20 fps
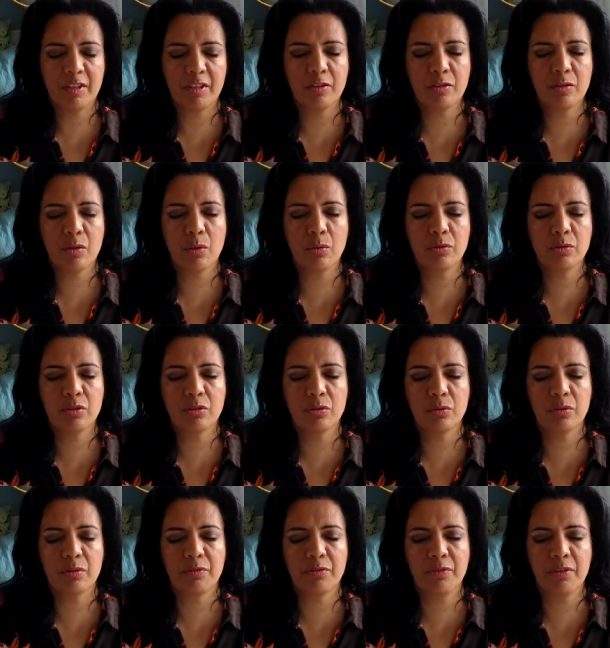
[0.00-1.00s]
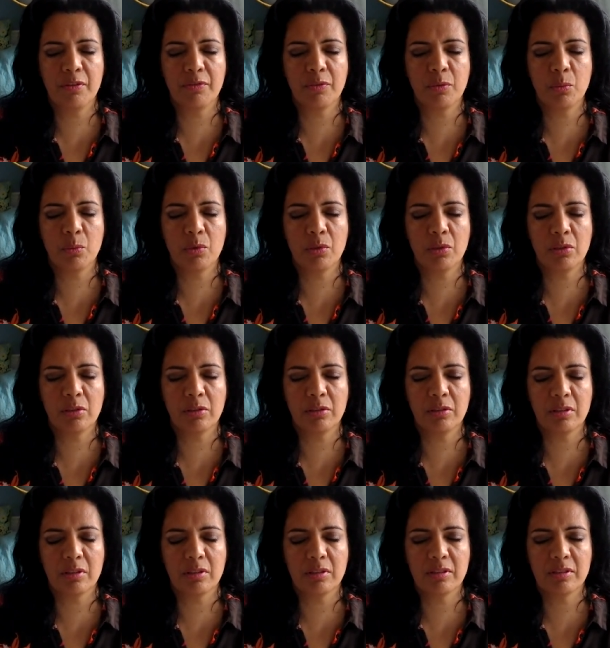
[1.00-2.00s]
it goes into the fifth
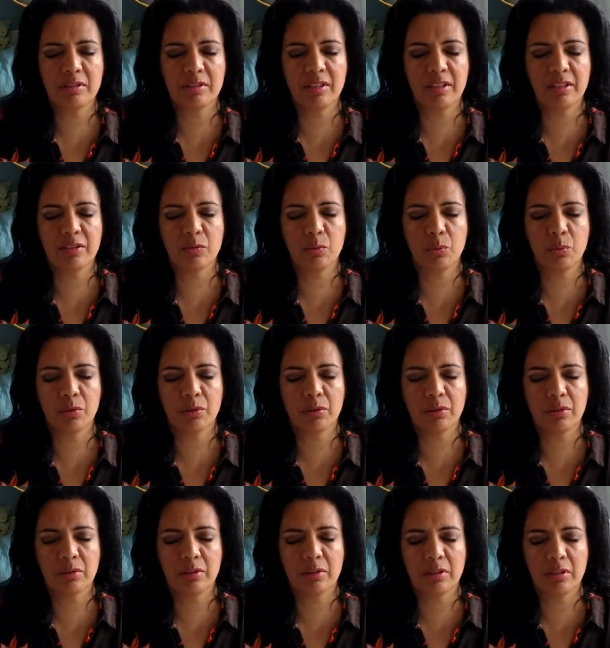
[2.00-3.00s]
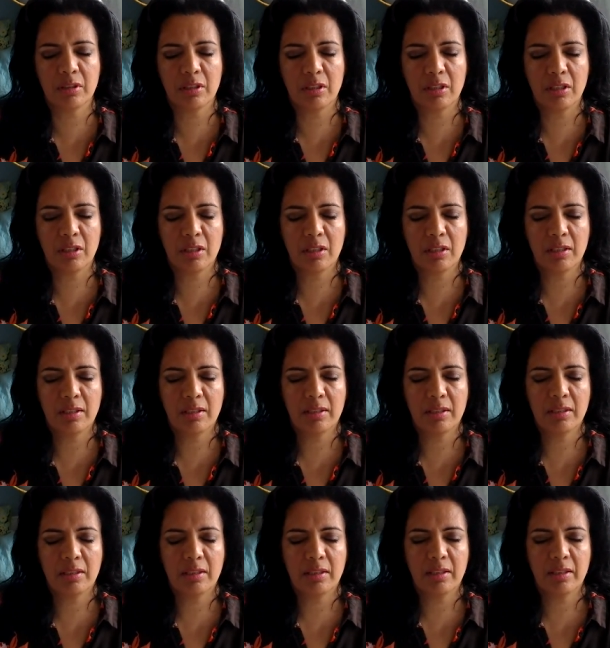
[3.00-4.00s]
world, sixth world,
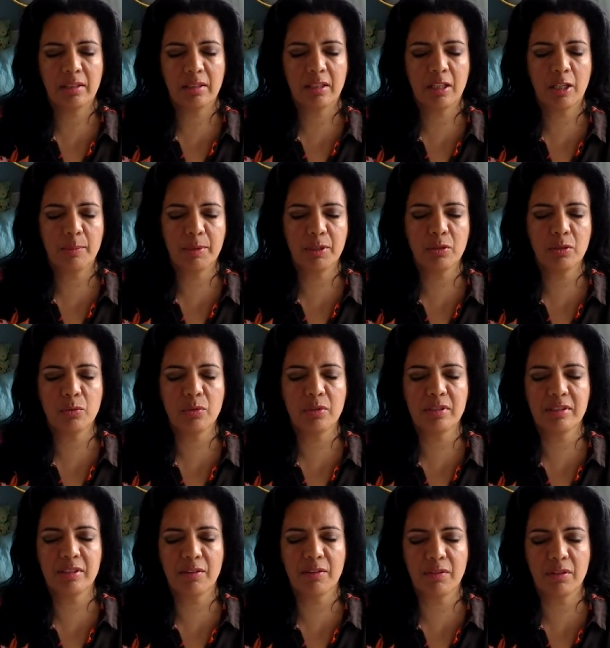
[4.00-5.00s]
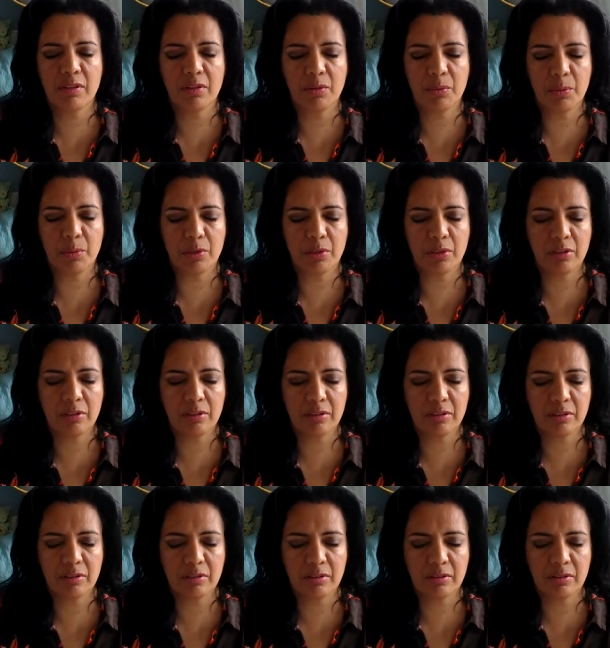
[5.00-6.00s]
coming to the seventh
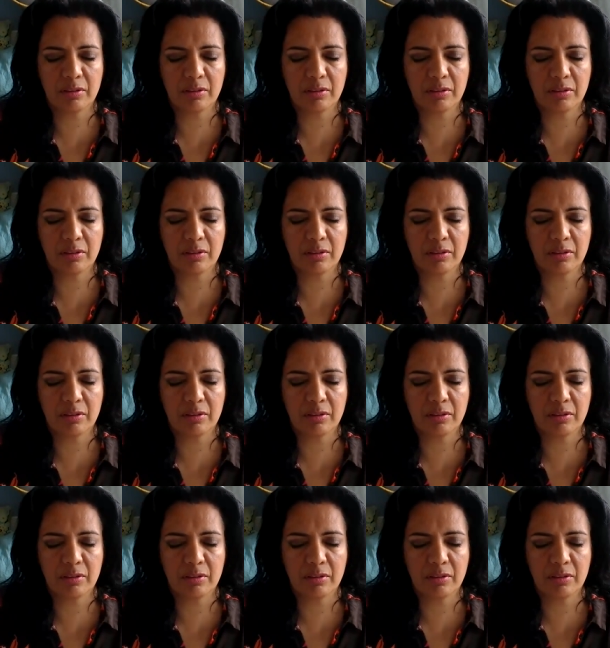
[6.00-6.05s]
world.